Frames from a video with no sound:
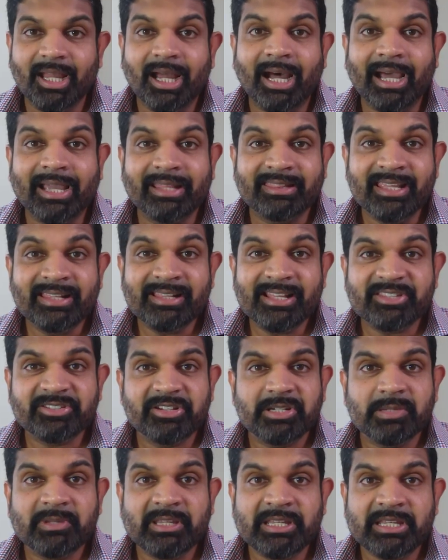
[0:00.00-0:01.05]
I think that's going
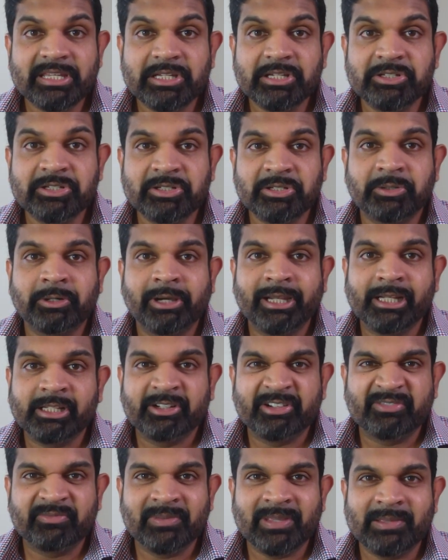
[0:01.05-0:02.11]
to be new to quite a lot
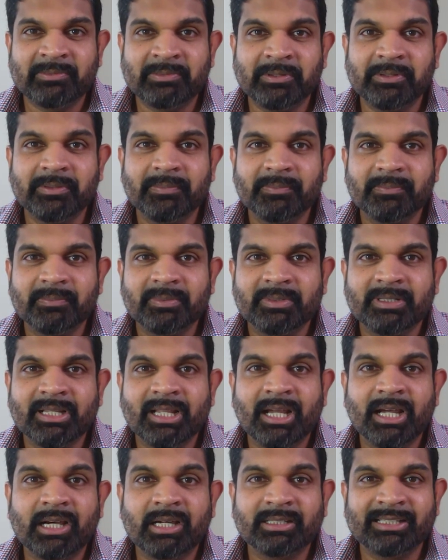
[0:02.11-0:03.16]
of people.
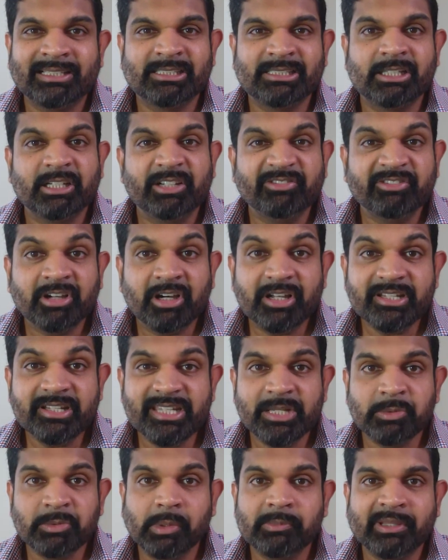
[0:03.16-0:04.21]
Now, there's a lot of
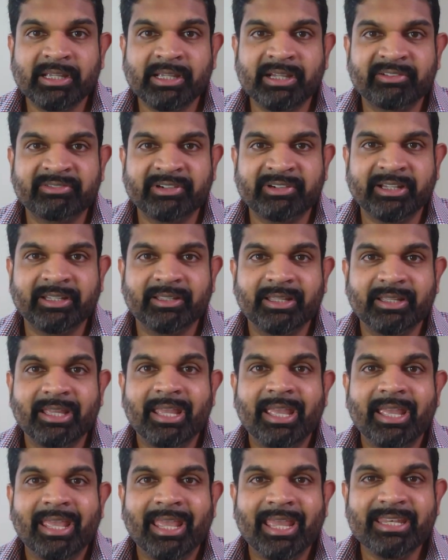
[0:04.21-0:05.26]
content we'll be covering.
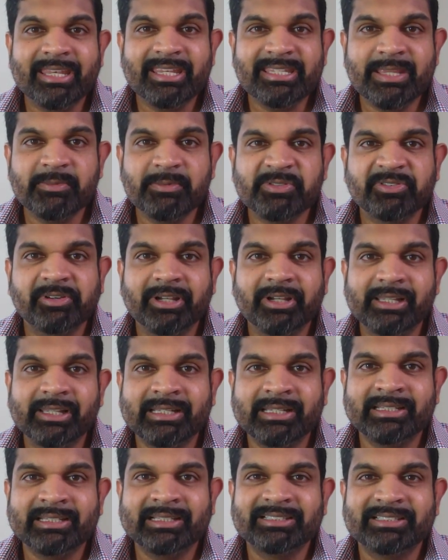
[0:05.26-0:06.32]
Any tips for our
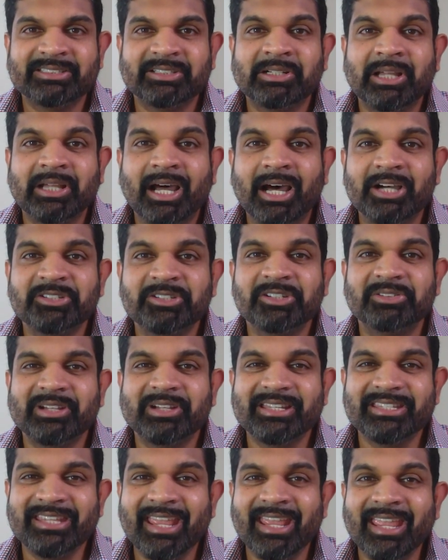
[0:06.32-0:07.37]
learners on how to
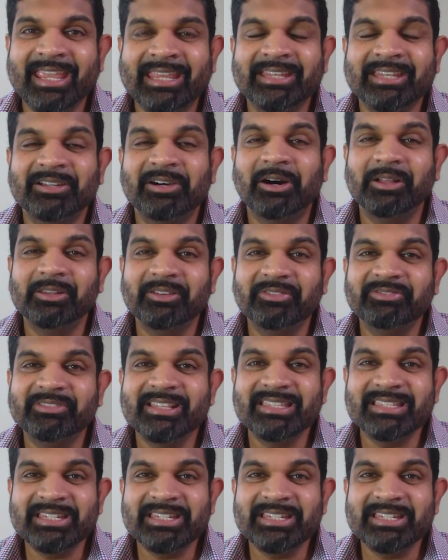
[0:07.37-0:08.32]
retain all of this